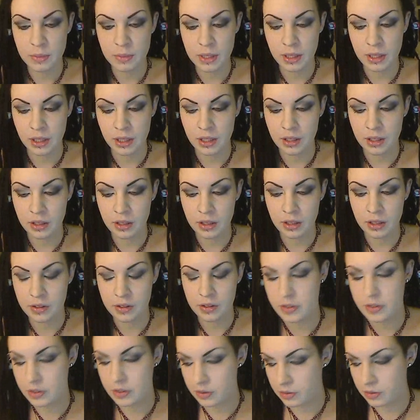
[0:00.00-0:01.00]
years
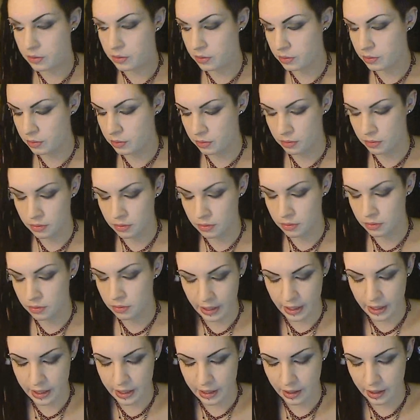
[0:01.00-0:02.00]
to
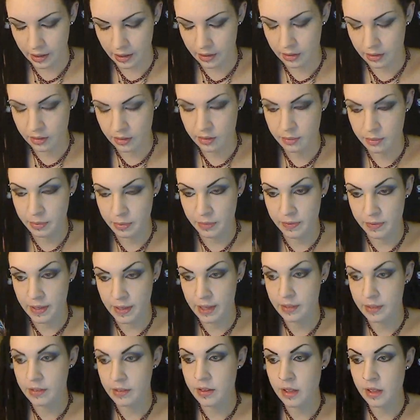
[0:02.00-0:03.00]

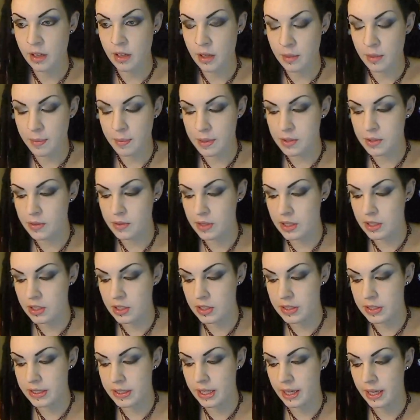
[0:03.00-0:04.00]
perfect. But it's really
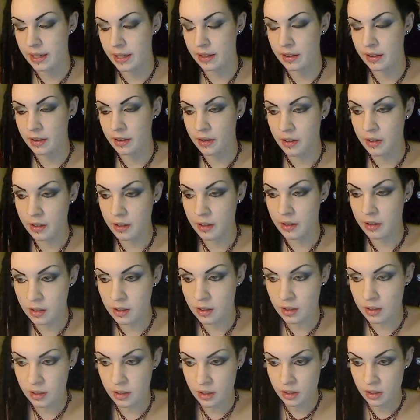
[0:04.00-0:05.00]
just like
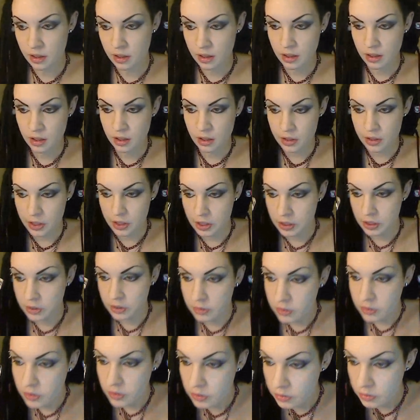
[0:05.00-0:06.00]
trying to,
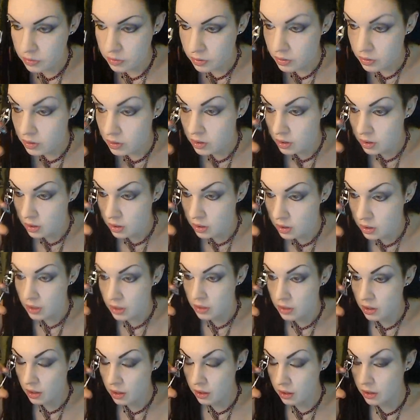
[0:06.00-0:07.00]

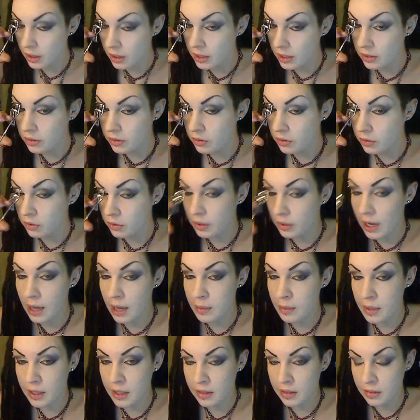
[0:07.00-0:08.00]
not like
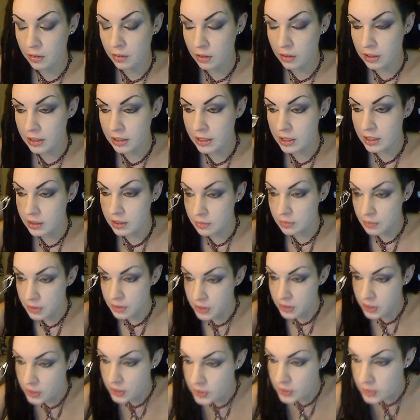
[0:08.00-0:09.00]
grabbing your lid, but
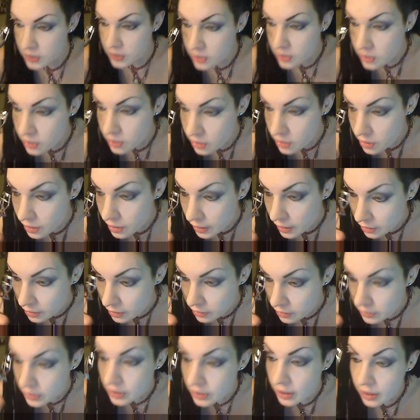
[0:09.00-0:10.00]
just
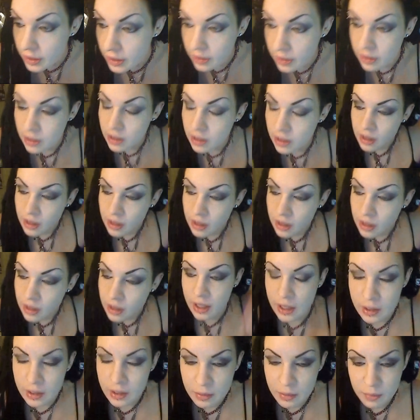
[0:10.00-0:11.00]
carefully.
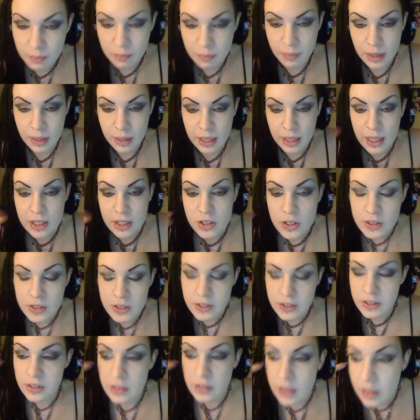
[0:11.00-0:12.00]
And my
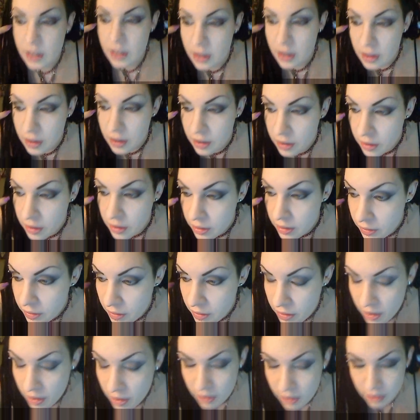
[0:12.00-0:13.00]
lashes they're
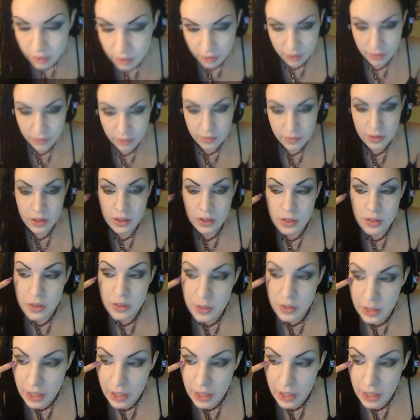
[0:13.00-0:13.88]
not curved, so